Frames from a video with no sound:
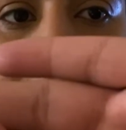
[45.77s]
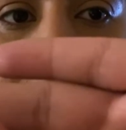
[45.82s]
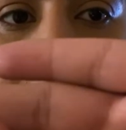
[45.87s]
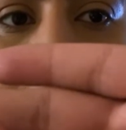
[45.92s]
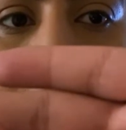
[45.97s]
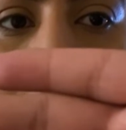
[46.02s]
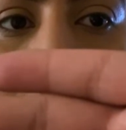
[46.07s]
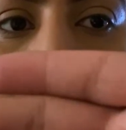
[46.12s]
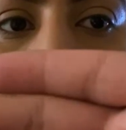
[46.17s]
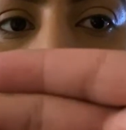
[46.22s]

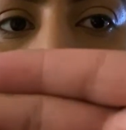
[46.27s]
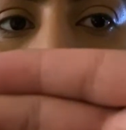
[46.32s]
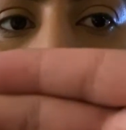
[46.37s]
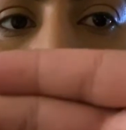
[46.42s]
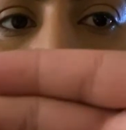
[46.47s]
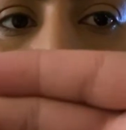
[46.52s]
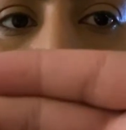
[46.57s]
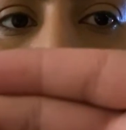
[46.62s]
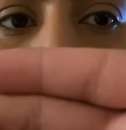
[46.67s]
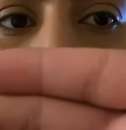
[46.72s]
Clear
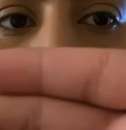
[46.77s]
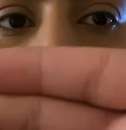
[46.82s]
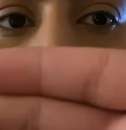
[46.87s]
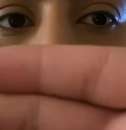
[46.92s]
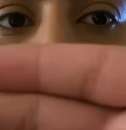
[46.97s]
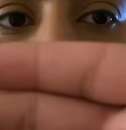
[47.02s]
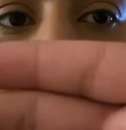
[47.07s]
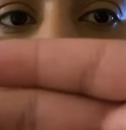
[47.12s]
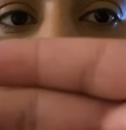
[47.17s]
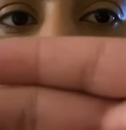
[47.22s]
brow gel, I'm
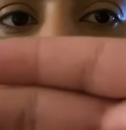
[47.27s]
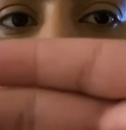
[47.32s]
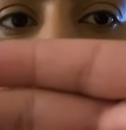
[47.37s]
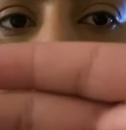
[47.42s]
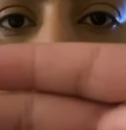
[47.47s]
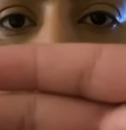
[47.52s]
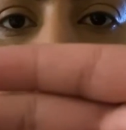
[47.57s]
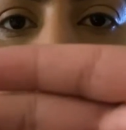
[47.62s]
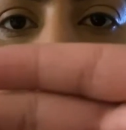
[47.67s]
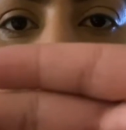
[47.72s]
not
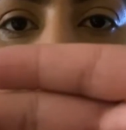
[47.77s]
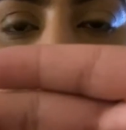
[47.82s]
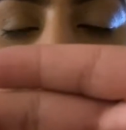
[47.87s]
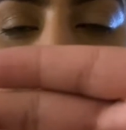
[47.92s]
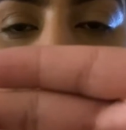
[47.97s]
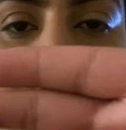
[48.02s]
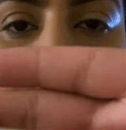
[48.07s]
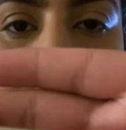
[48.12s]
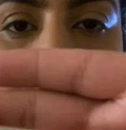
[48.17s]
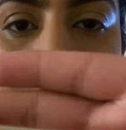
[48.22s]
sure.
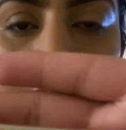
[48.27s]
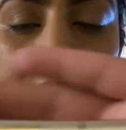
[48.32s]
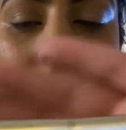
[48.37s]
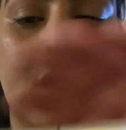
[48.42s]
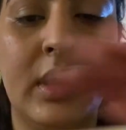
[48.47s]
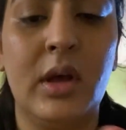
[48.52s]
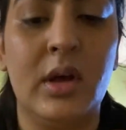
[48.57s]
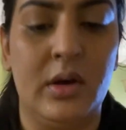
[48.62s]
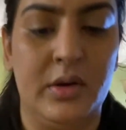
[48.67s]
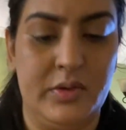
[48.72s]

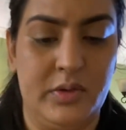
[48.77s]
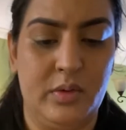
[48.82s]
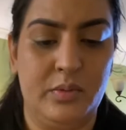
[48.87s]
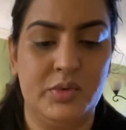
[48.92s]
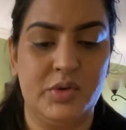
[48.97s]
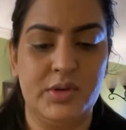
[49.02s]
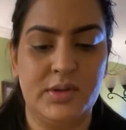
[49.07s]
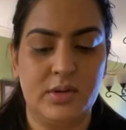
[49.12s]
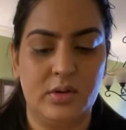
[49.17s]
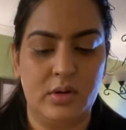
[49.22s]
So I'm
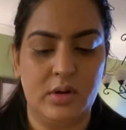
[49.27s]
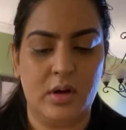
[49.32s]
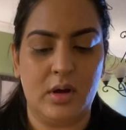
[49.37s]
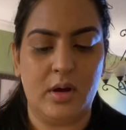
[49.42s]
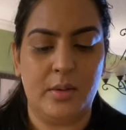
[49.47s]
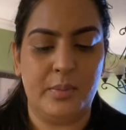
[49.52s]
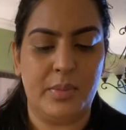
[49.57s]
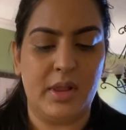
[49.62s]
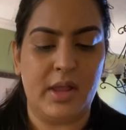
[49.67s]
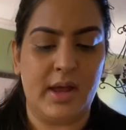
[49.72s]
just gonna
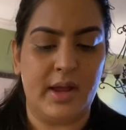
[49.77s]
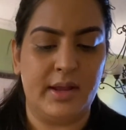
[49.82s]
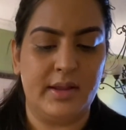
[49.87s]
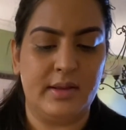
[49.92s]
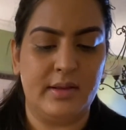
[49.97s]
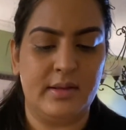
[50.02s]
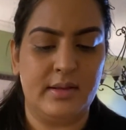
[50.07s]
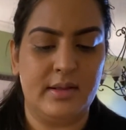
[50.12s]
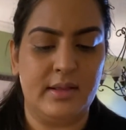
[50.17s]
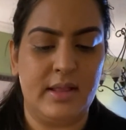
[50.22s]
apply this
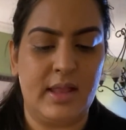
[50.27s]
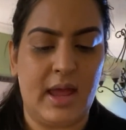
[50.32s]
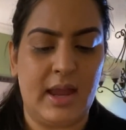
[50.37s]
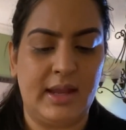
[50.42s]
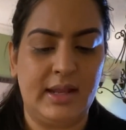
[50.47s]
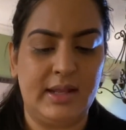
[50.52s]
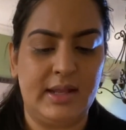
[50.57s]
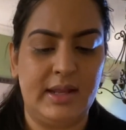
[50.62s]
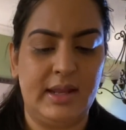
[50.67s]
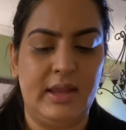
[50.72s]

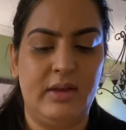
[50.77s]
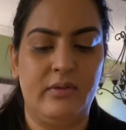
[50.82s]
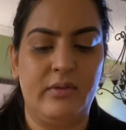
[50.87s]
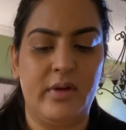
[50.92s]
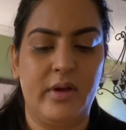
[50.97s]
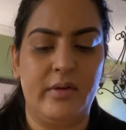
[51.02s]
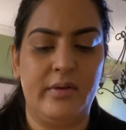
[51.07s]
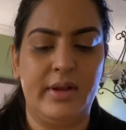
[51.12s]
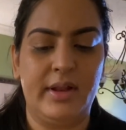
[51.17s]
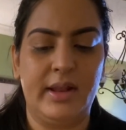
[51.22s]
lightly,
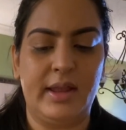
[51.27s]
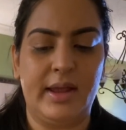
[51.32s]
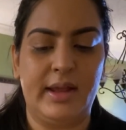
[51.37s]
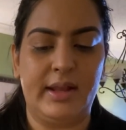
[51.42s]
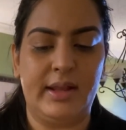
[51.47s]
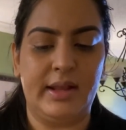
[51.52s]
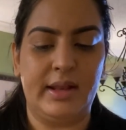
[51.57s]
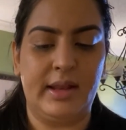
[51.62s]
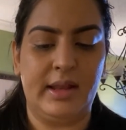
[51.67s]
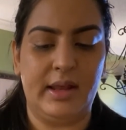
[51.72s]
very
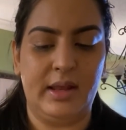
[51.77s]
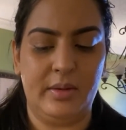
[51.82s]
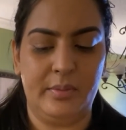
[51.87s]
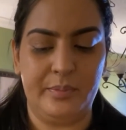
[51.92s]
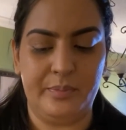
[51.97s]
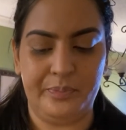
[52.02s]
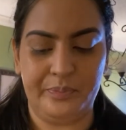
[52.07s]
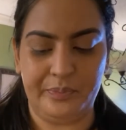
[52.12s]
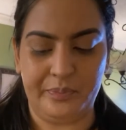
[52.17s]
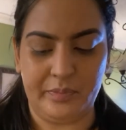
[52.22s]
lightly
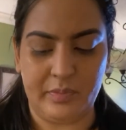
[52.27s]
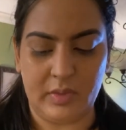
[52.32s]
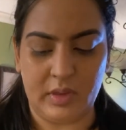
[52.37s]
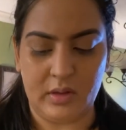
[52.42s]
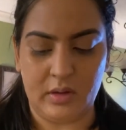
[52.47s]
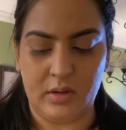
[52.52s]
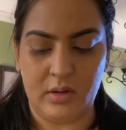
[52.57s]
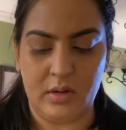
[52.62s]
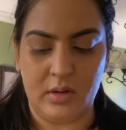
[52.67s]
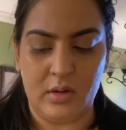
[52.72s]

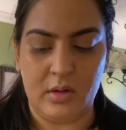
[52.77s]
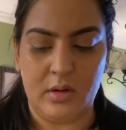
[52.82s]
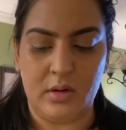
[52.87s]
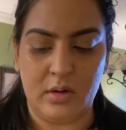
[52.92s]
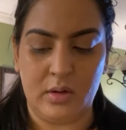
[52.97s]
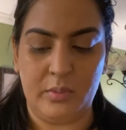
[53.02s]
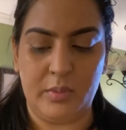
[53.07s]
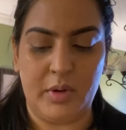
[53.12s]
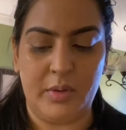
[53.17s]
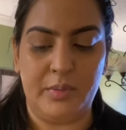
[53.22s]

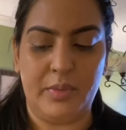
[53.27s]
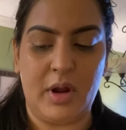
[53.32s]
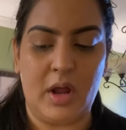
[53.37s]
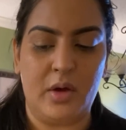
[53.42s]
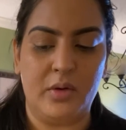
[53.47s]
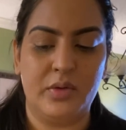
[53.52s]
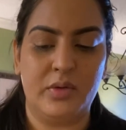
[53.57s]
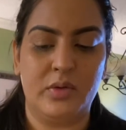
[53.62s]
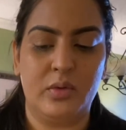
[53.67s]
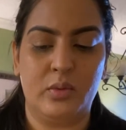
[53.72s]
on my
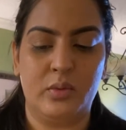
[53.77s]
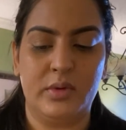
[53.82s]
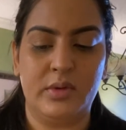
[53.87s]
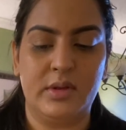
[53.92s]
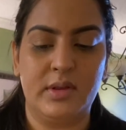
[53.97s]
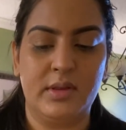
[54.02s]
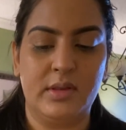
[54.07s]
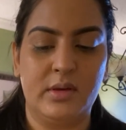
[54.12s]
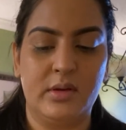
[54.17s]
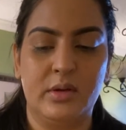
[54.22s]
brows. So what this
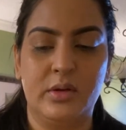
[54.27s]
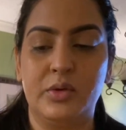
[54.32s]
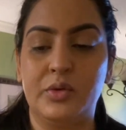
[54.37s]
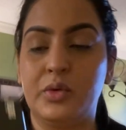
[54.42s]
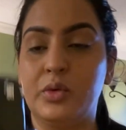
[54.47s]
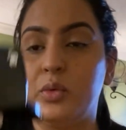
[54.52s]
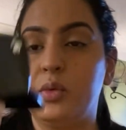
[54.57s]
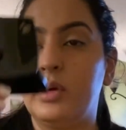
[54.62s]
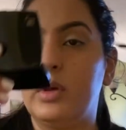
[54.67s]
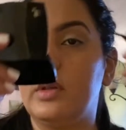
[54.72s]
is gonna do
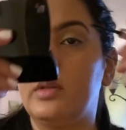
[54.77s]
is